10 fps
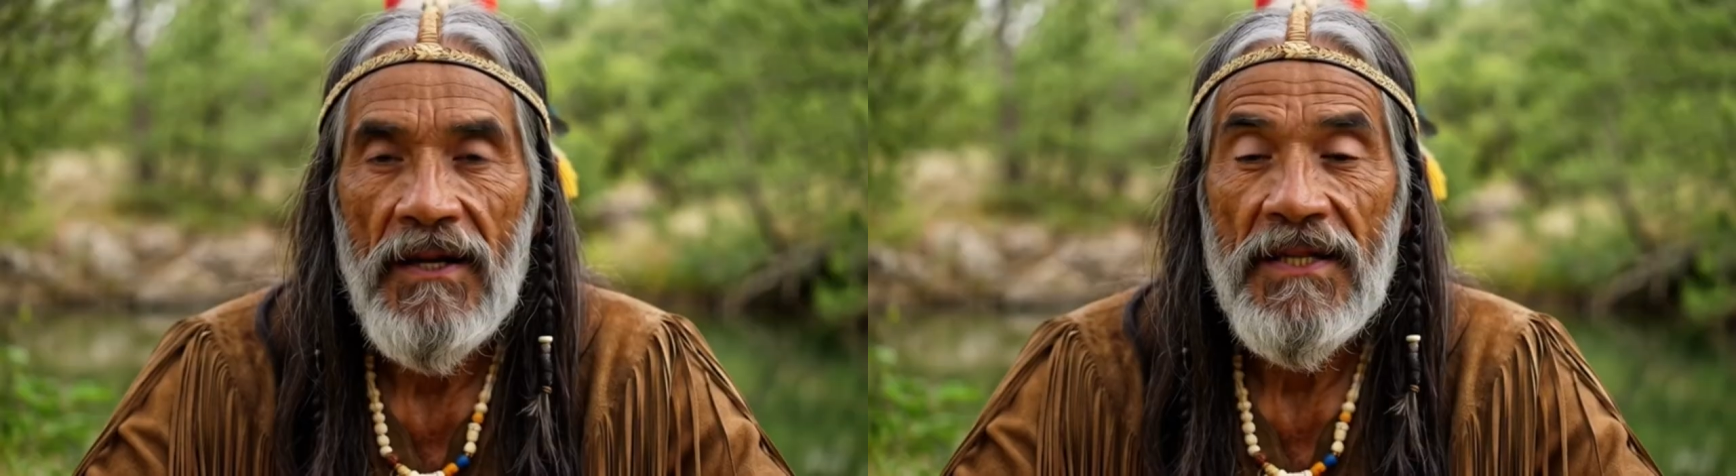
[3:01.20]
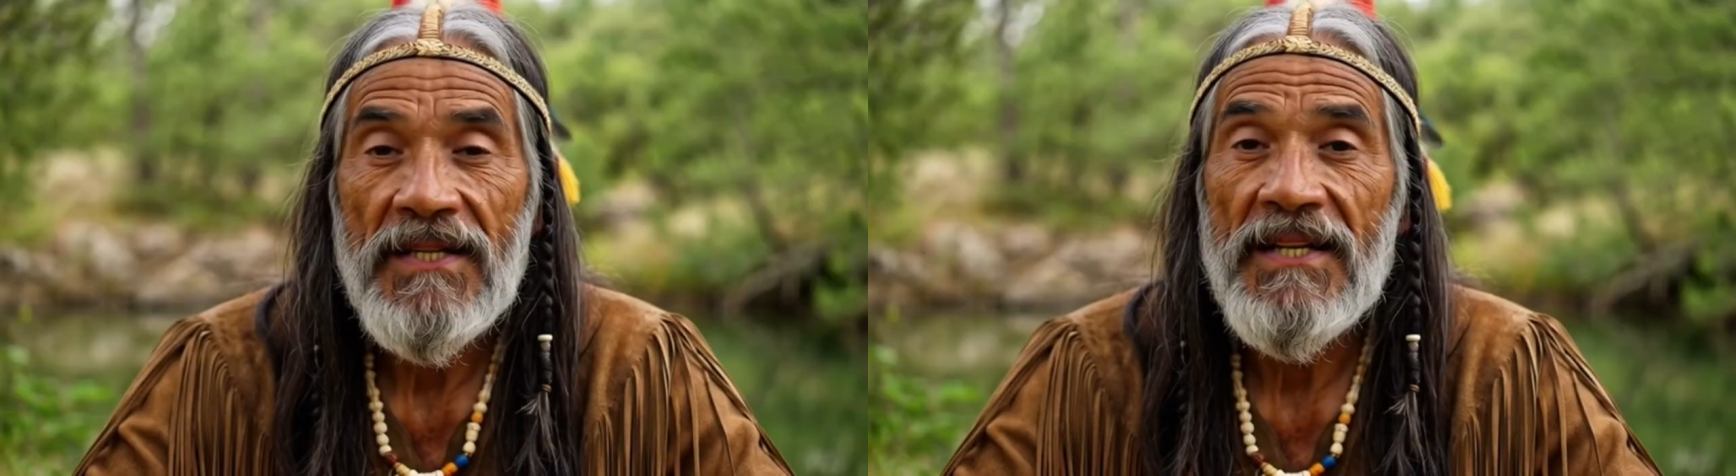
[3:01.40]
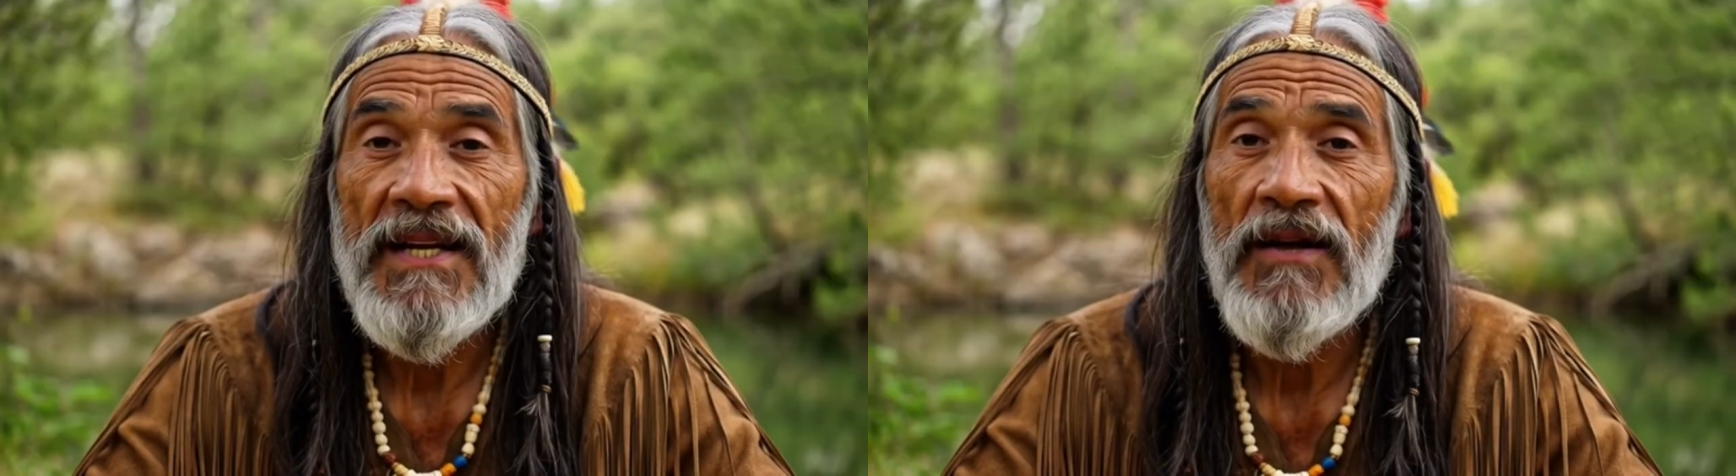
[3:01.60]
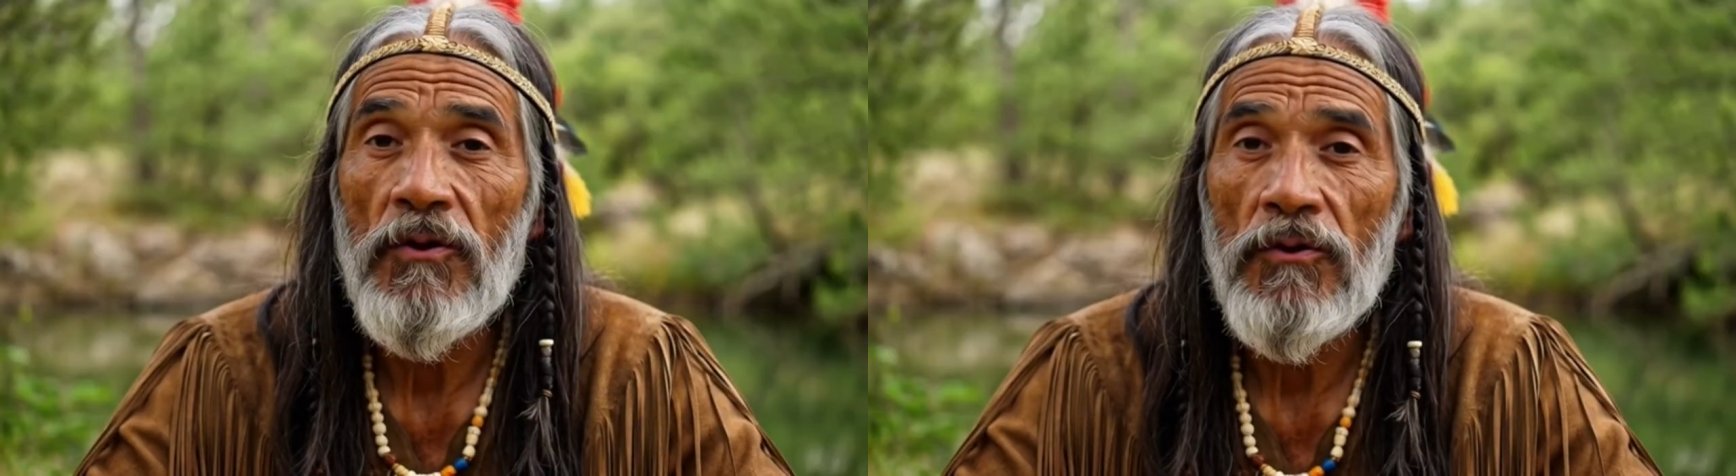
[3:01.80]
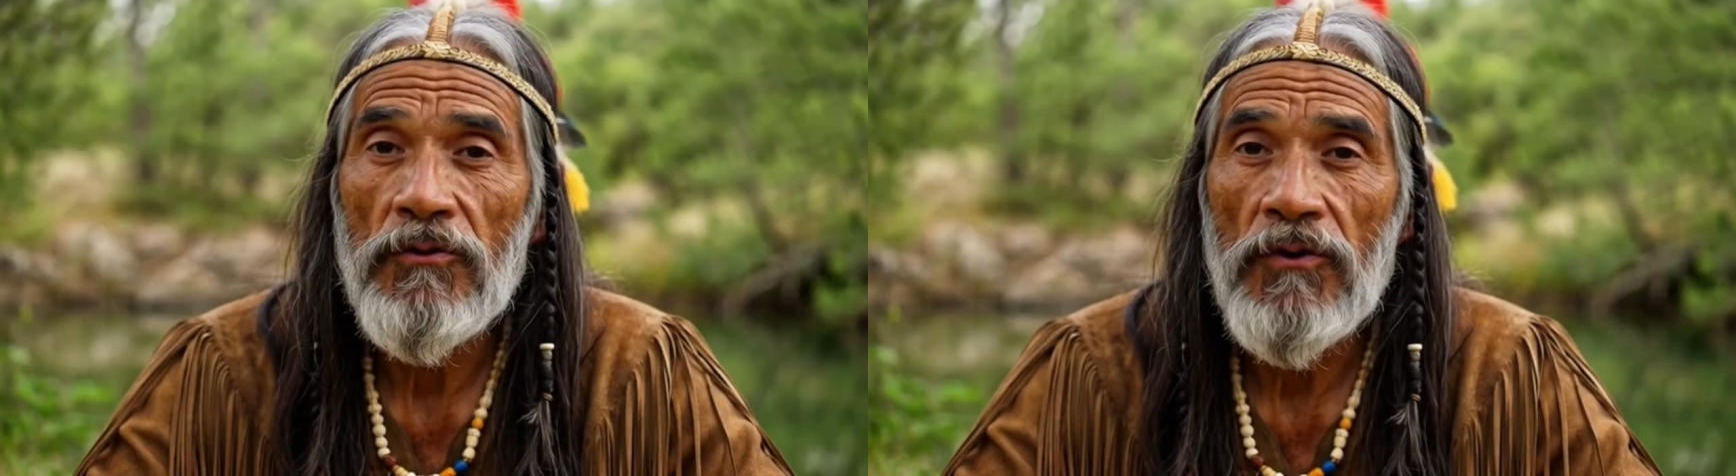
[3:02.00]
These are the
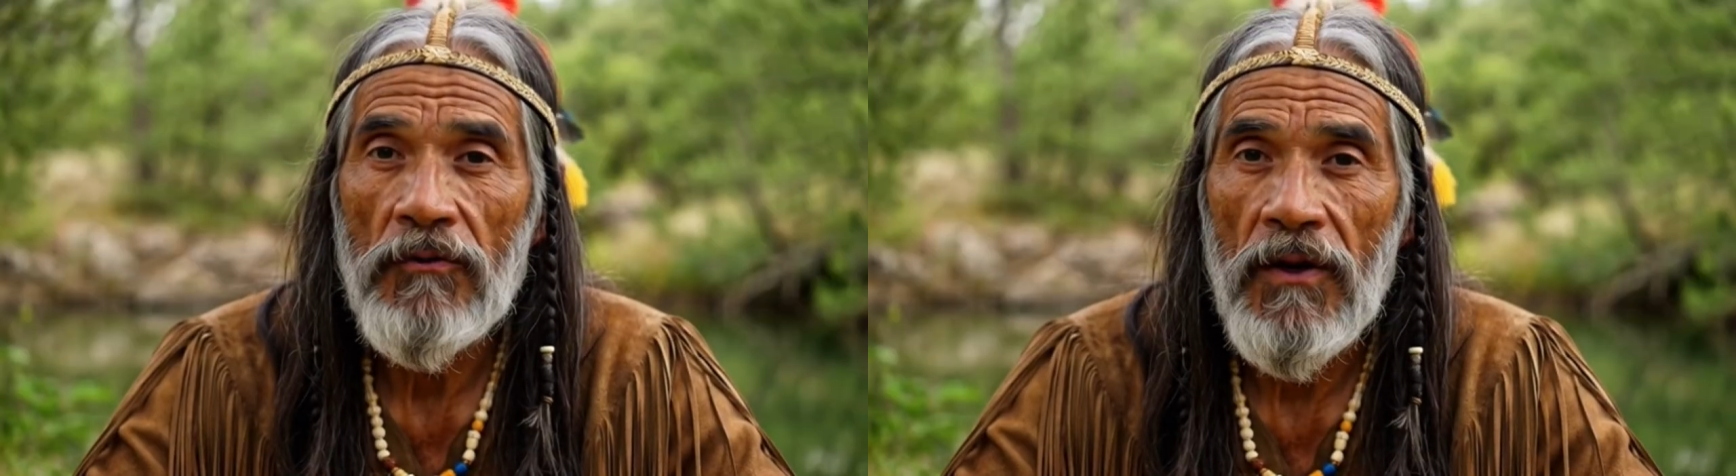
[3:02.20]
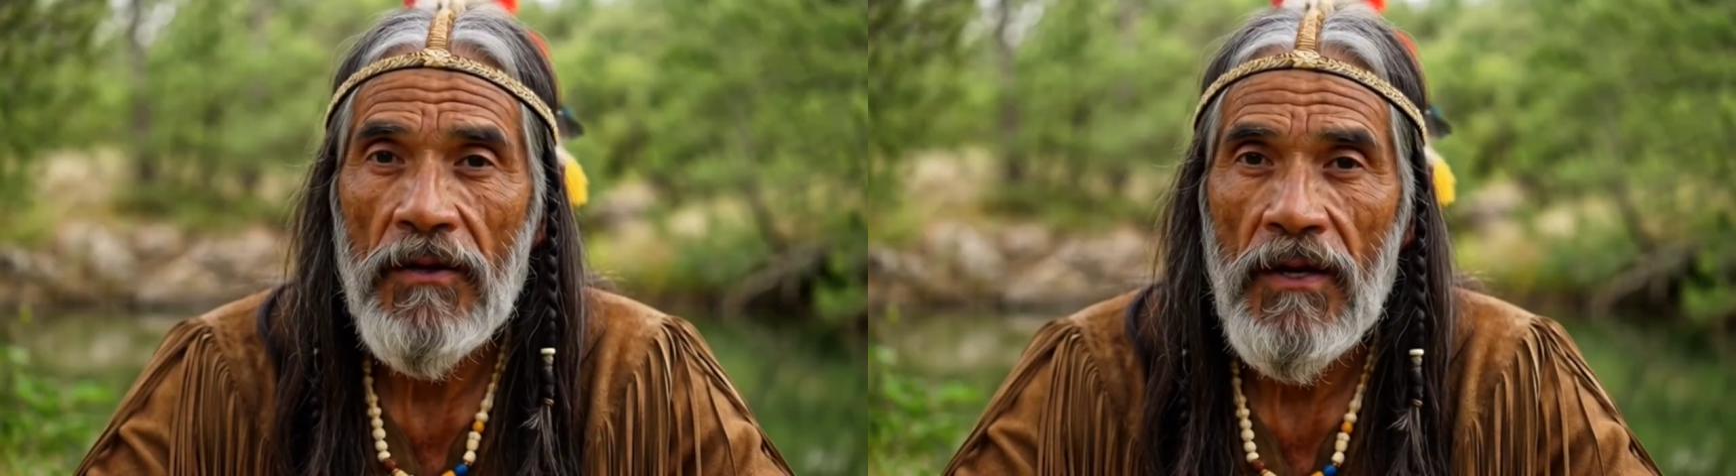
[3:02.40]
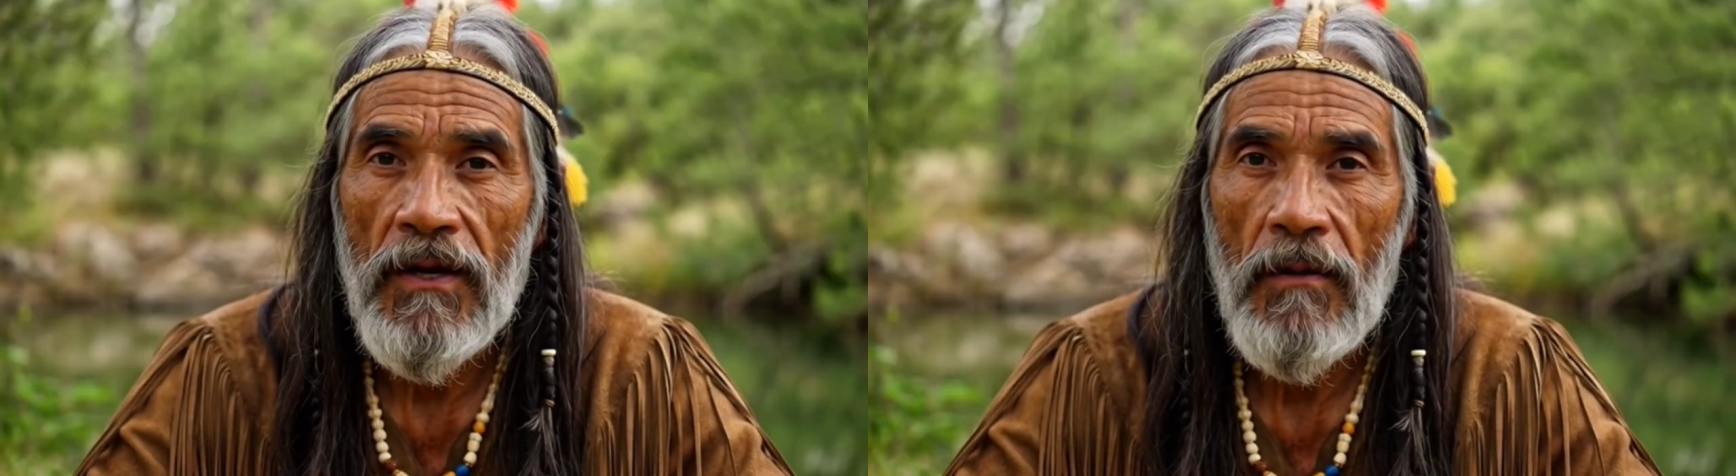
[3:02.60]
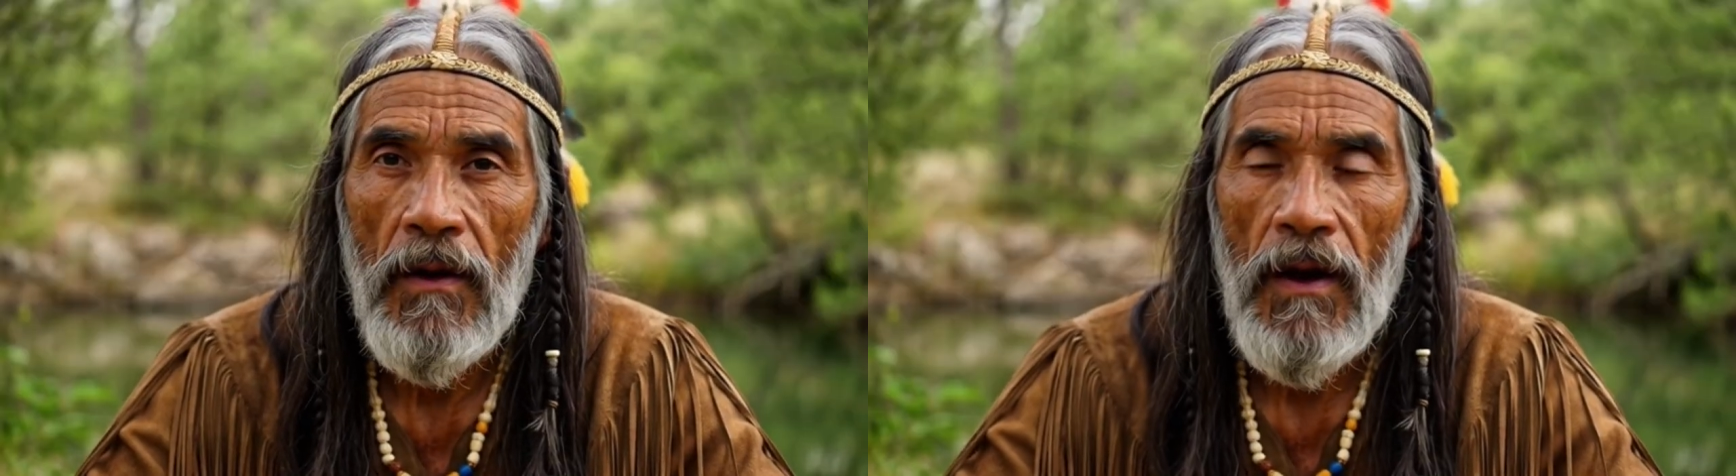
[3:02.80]
errors of our time.